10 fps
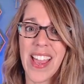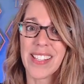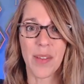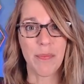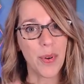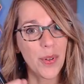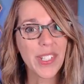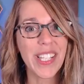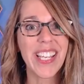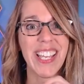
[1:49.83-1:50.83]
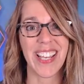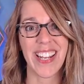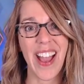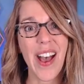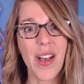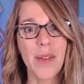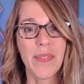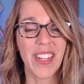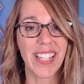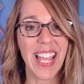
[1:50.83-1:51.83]
As I'm pulling it
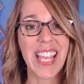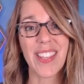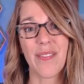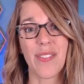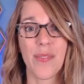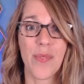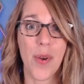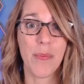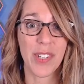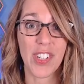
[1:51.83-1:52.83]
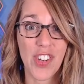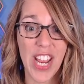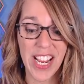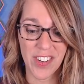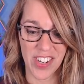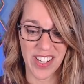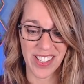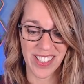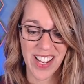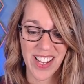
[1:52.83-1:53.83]
up, the length of the rope
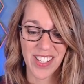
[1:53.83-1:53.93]
changes.